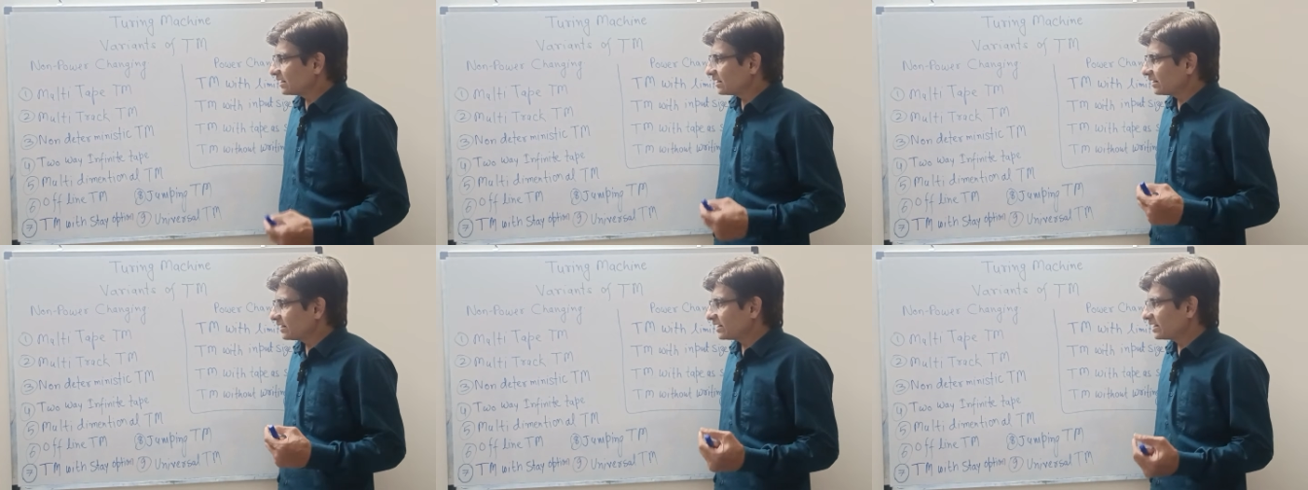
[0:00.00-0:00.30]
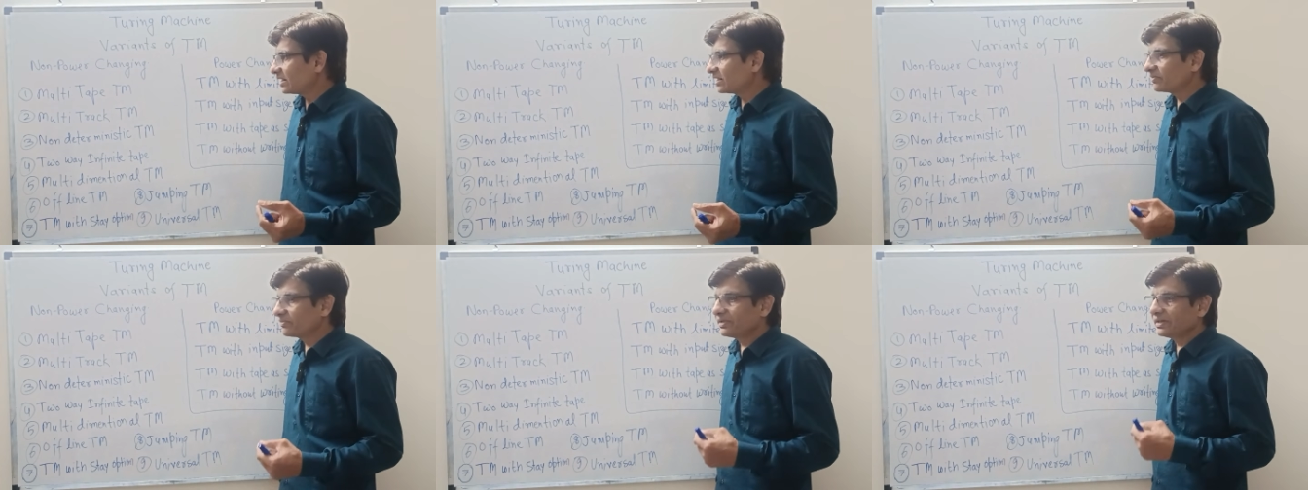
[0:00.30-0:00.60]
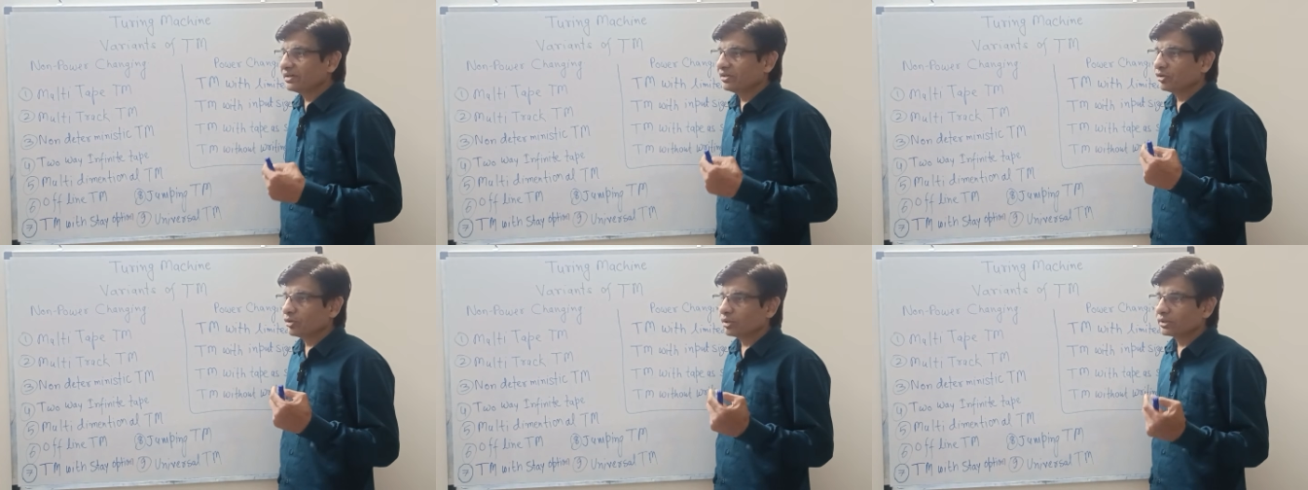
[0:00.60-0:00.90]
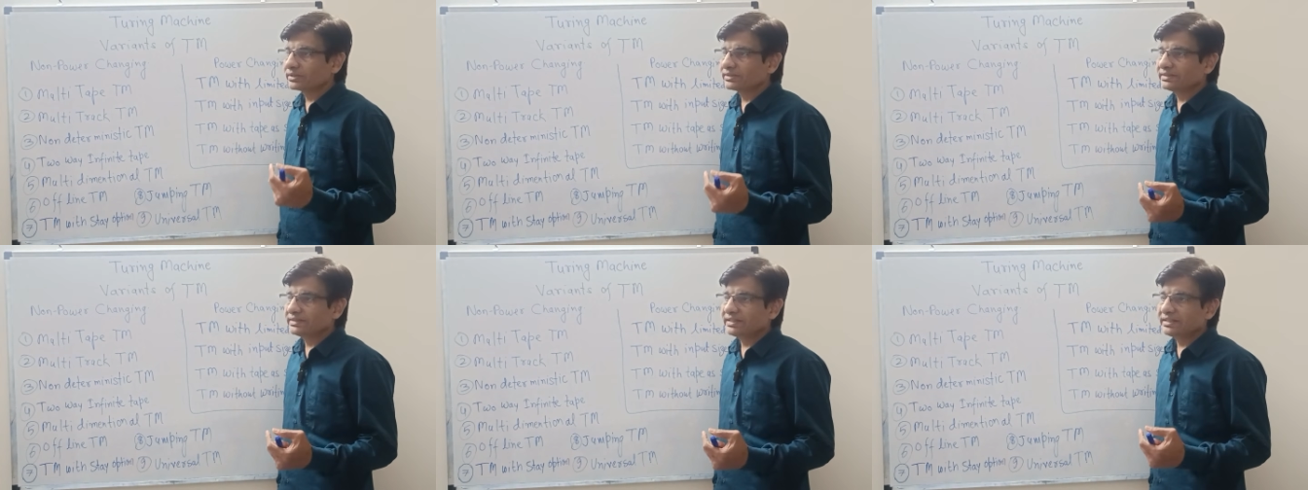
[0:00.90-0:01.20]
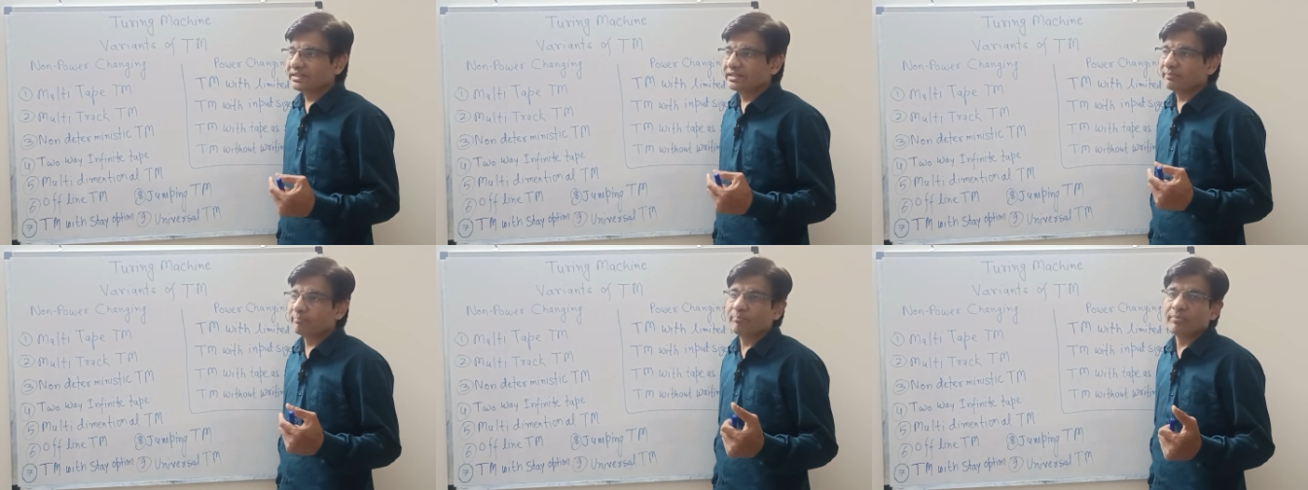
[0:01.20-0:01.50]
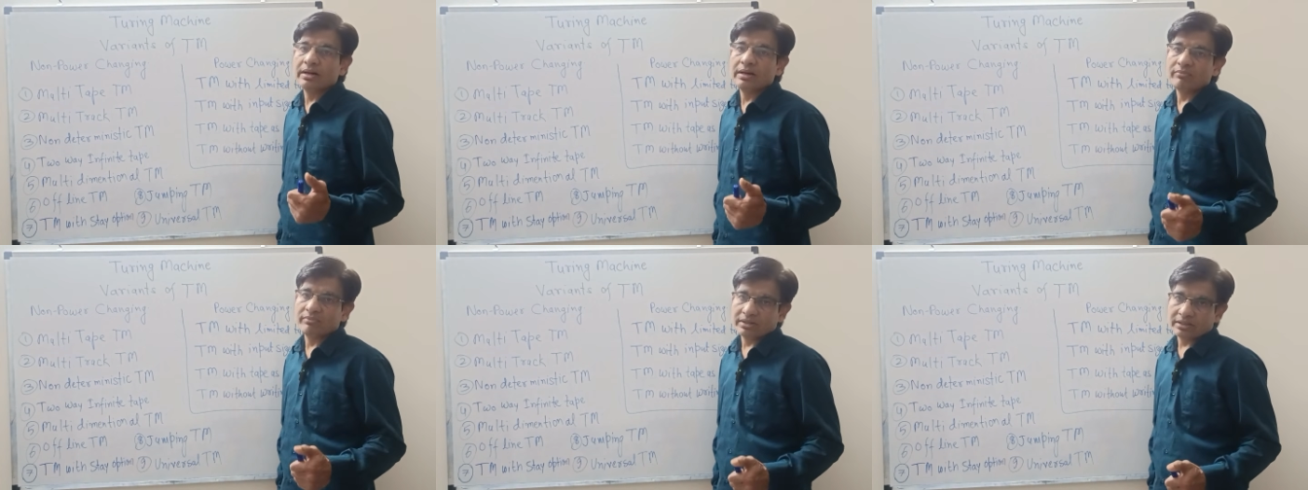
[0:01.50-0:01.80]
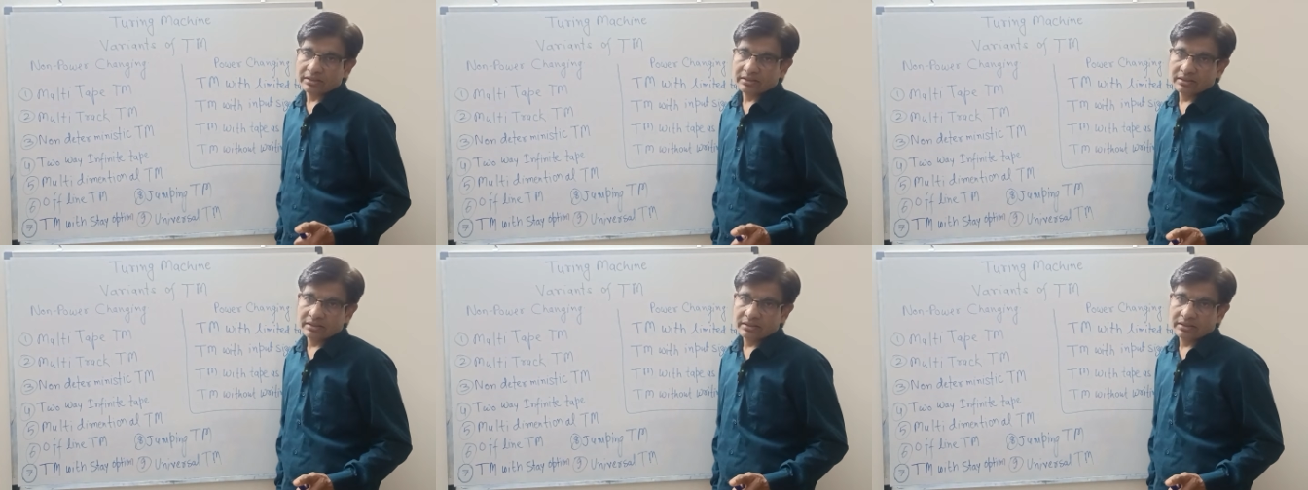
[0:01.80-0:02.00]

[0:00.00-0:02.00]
then they will not change the power.